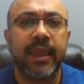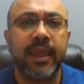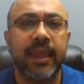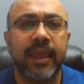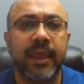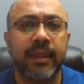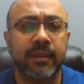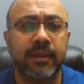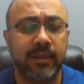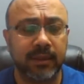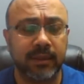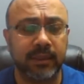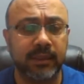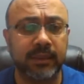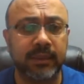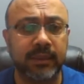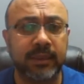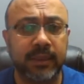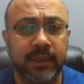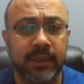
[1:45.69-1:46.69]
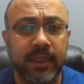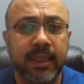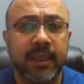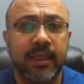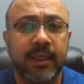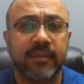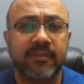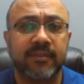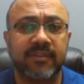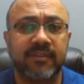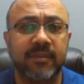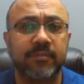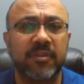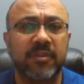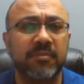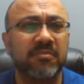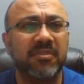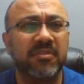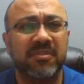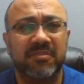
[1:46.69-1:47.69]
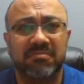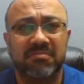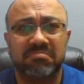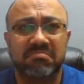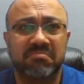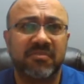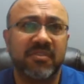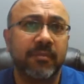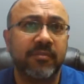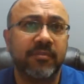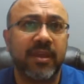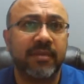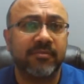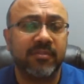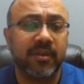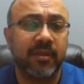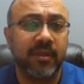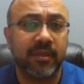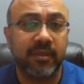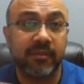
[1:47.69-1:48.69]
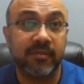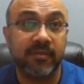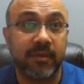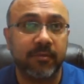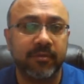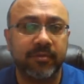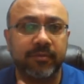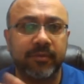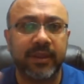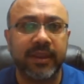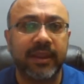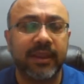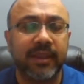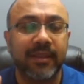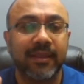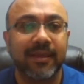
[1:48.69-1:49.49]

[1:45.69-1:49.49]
And symptoms sometimes, this is number 3,